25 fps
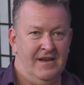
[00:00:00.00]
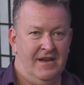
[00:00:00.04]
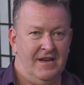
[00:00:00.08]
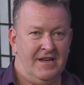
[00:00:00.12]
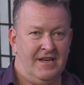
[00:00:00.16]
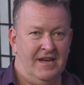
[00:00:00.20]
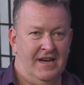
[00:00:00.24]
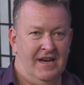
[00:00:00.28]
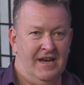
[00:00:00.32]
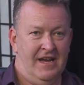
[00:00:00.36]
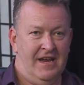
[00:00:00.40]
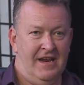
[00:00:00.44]

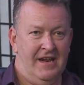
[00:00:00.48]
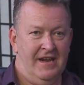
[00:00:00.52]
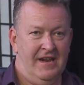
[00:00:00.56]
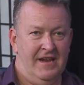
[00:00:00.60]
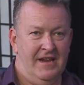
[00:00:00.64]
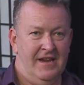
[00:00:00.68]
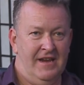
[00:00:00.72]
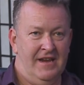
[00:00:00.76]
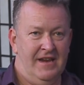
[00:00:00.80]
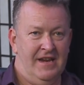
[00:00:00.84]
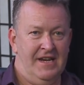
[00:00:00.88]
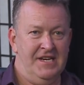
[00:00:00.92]
Okay,
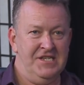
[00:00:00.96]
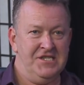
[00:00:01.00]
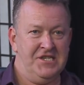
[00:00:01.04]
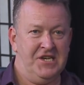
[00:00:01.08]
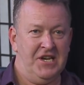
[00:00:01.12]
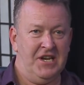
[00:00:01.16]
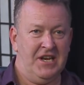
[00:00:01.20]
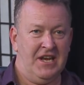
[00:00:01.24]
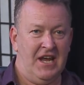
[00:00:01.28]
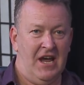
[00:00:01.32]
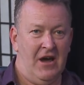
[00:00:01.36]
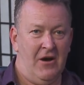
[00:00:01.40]
is
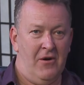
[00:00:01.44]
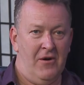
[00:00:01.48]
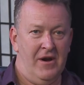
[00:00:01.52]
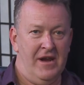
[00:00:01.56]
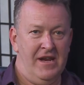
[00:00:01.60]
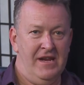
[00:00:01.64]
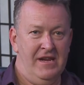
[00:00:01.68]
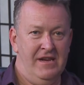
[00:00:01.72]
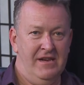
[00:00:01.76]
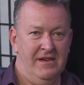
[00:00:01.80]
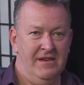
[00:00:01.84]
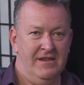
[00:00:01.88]
De
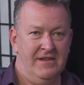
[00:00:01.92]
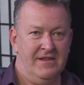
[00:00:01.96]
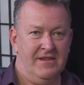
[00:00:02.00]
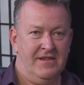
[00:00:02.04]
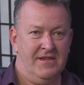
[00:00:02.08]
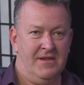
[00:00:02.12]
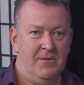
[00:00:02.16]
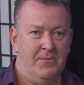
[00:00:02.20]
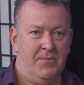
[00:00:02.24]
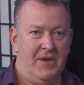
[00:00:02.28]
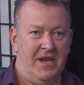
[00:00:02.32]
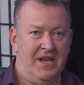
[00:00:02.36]
Goey
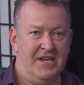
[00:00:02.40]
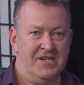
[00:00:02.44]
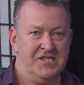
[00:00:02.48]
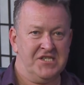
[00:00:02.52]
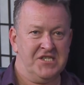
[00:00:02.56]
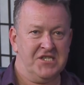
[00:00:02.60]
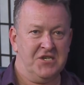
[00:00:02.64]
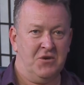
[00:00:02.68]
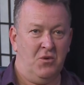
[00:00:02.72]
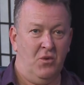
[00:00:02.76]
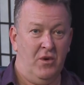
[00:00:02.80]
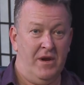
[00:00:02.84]
the
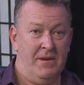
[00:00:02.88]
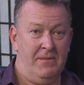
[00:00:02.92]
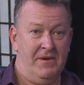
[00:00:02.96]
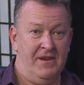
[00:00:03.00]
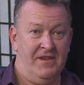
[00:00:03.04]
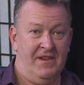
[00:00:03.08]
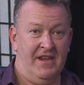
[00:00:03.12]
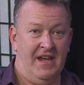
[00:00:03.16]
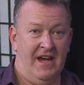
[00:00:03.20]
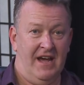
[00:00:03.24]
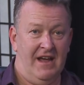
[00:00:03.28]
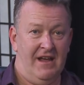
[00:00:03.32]
biggest squib
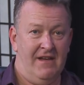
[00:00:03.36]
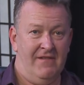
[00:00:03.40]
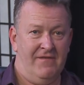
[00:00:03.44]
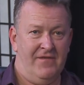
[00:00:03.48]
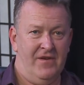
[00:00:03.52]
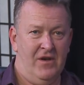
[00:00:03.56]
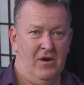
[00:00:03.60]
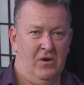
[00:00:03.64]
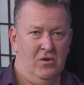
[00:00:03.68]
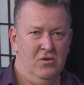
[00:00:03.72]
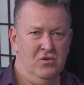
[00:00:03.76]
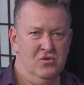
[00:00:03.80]
in the
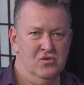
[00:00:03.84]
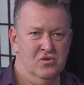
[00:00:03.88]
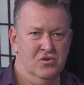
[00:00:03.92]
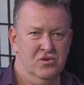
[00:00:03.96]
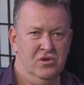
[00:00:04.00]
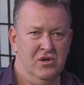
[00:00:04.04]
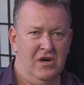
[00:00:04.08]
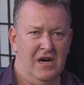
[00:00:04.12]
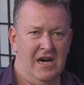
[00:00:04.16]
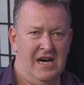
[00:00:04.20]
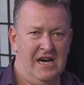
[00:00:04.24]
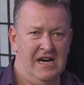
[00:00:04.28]
AFL, ooh,
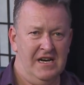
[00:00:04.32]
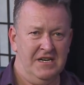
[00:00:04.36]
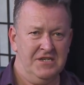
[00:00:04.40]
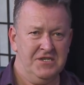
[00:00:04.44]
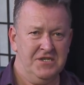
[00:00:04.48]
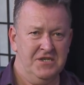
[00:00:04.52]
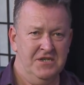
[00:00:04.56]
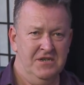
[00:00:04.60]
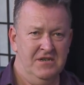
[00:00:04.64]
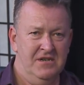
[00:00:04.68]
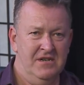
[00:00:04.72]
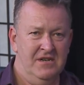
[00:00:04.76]

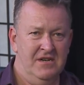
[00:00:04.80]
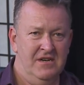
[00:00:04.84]
harsh,